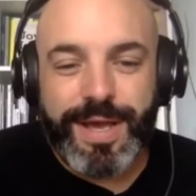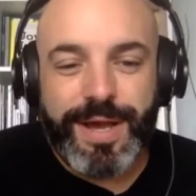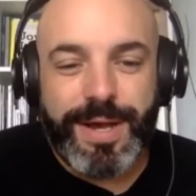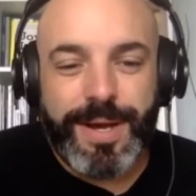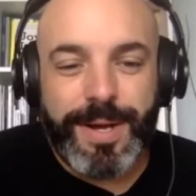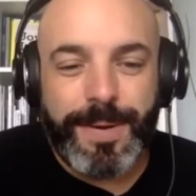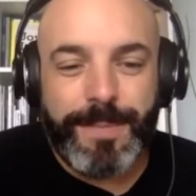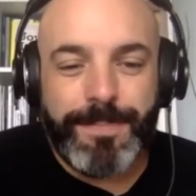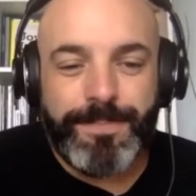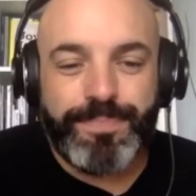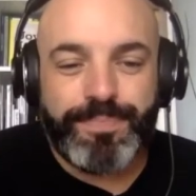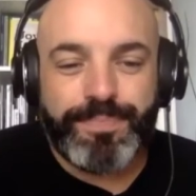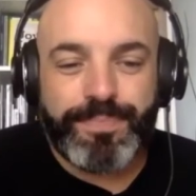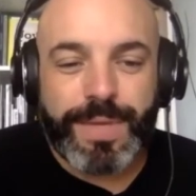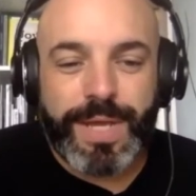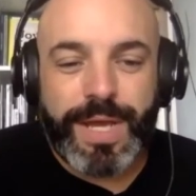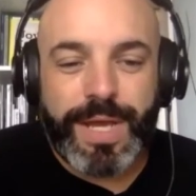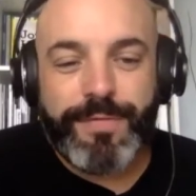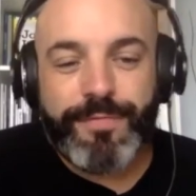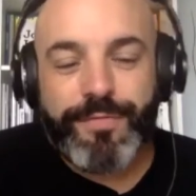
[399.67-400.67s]

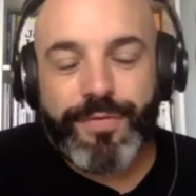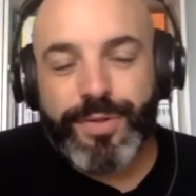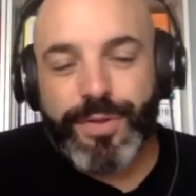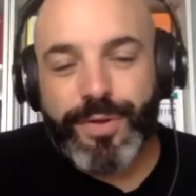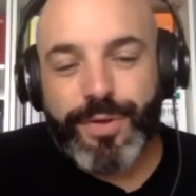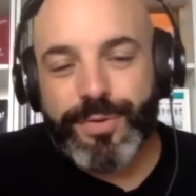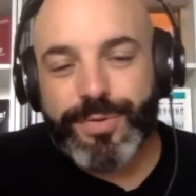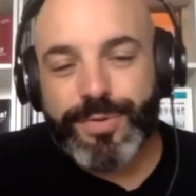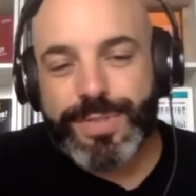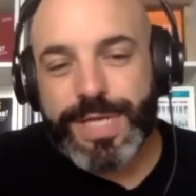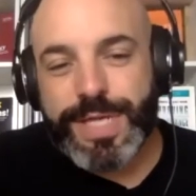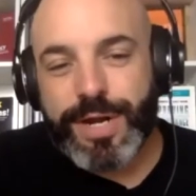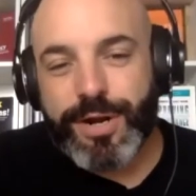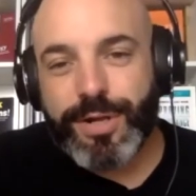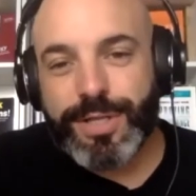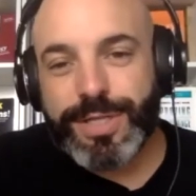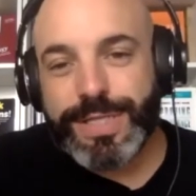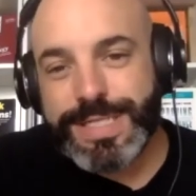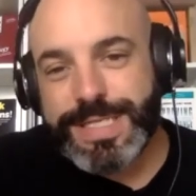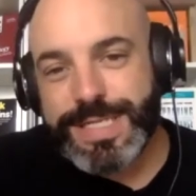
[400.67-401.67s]
And for those that
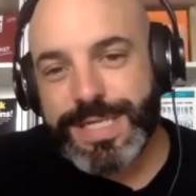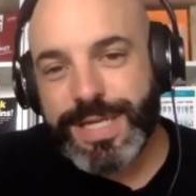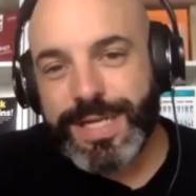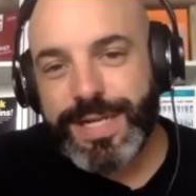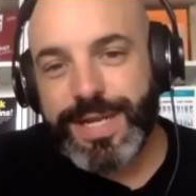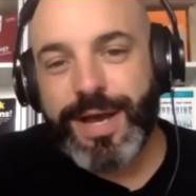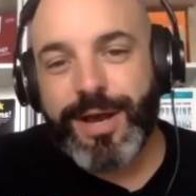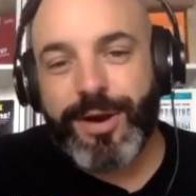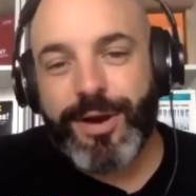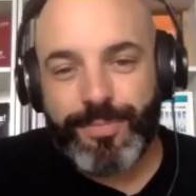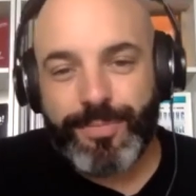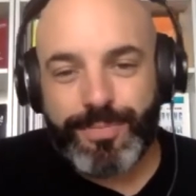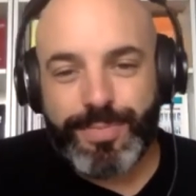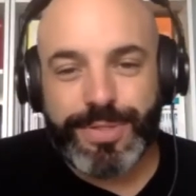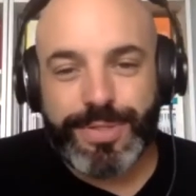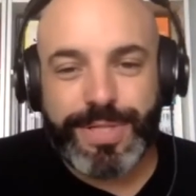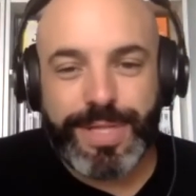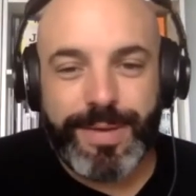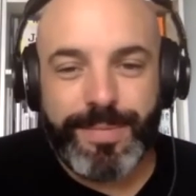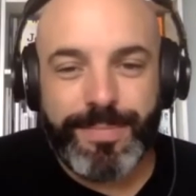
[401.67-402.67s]
are listening, I'll
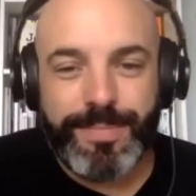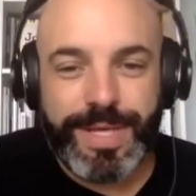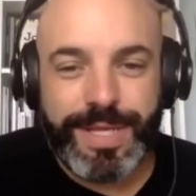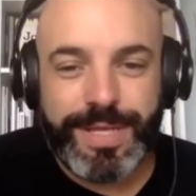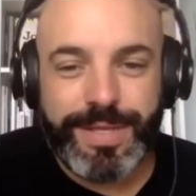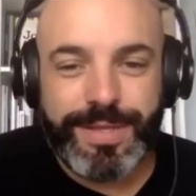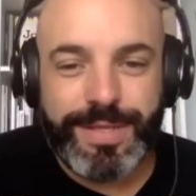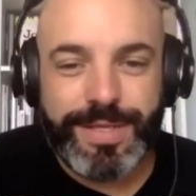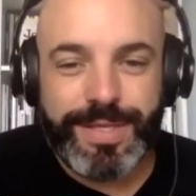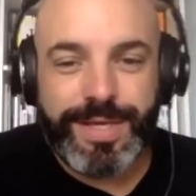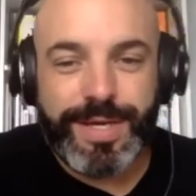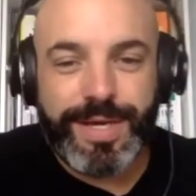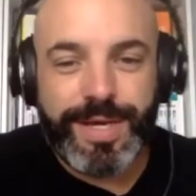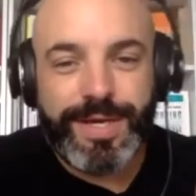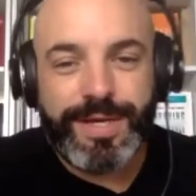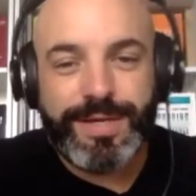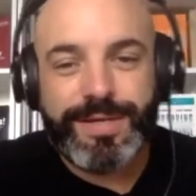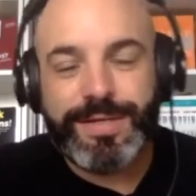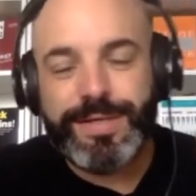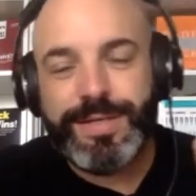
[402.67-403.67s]
put them in
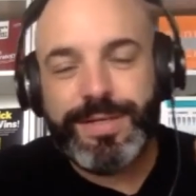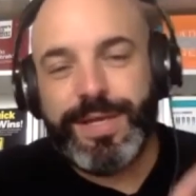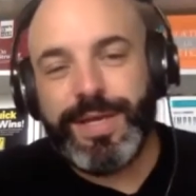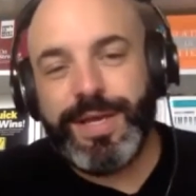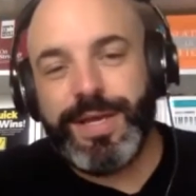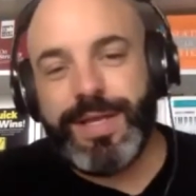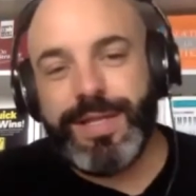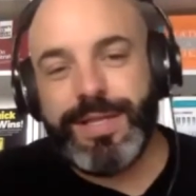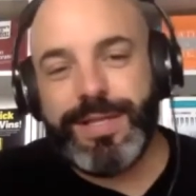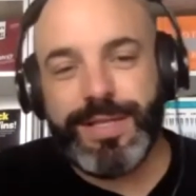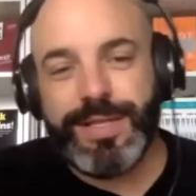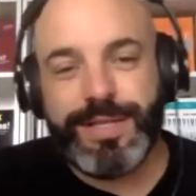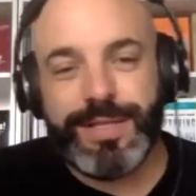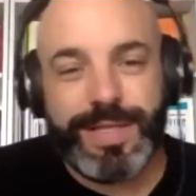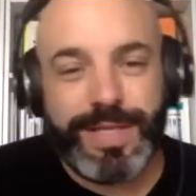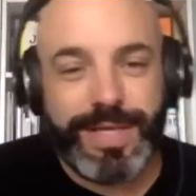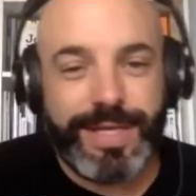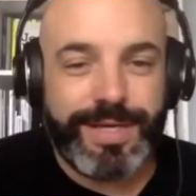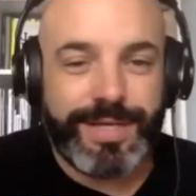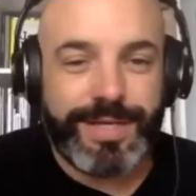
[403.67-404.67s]
the
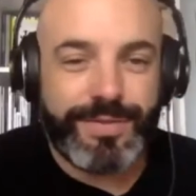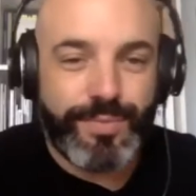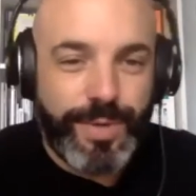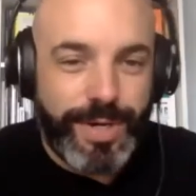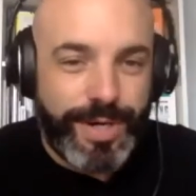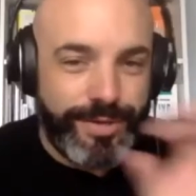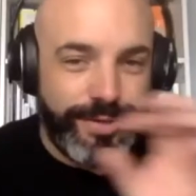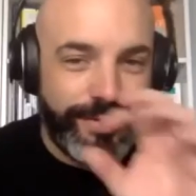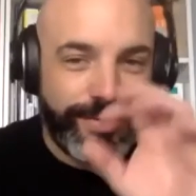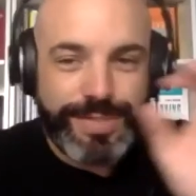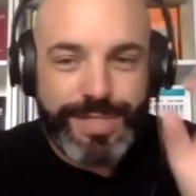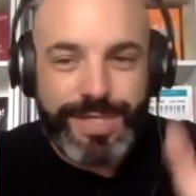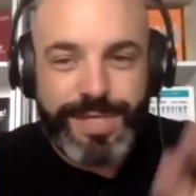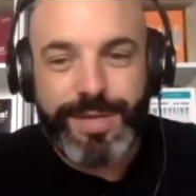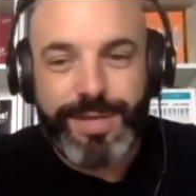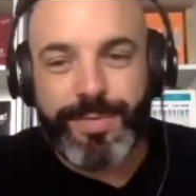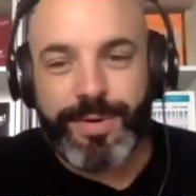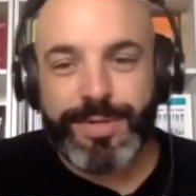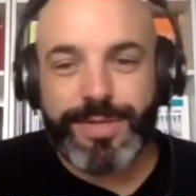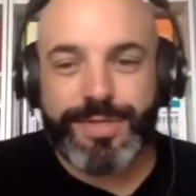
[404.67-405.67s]
link as well. You'll see
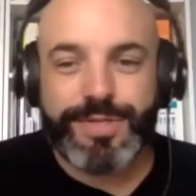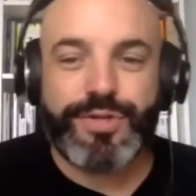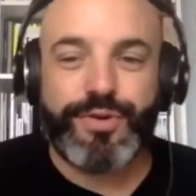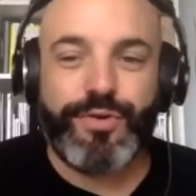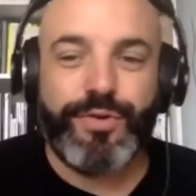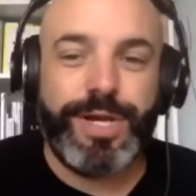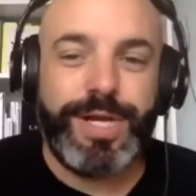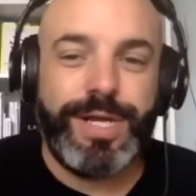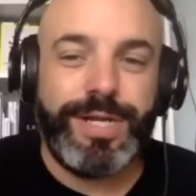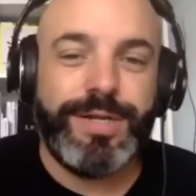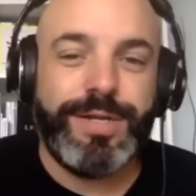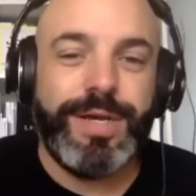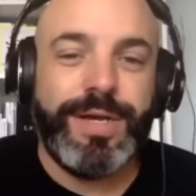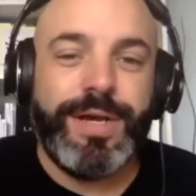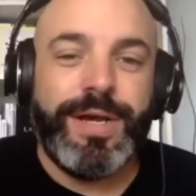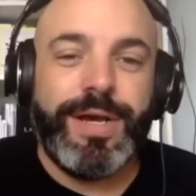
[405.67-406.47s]
them on the screen.